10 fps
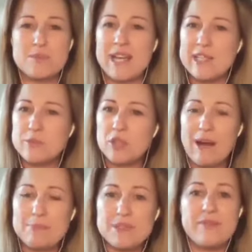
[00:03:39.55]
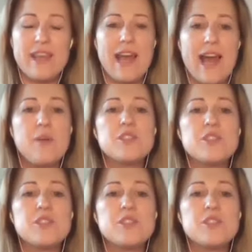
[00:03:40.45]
sometimes we'll grab something out,